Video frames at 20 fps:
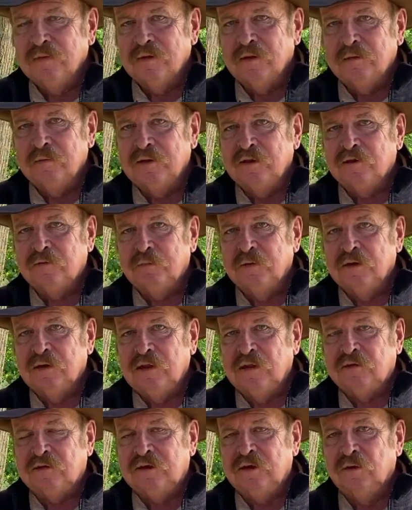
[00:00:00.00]
I mean,
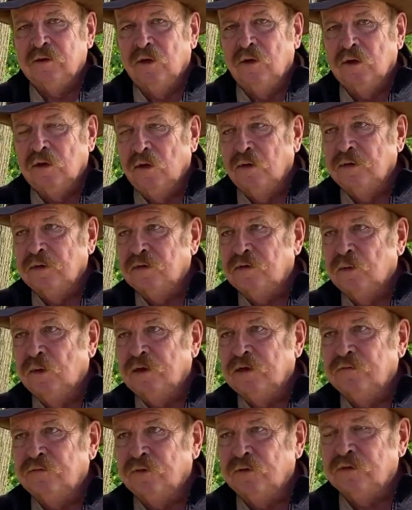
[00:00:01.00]
it's still going on in the
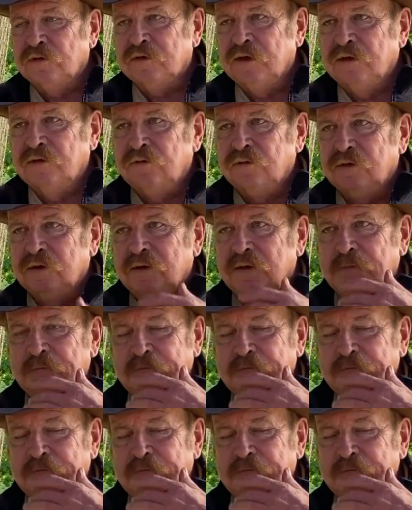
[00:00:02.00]
21st century.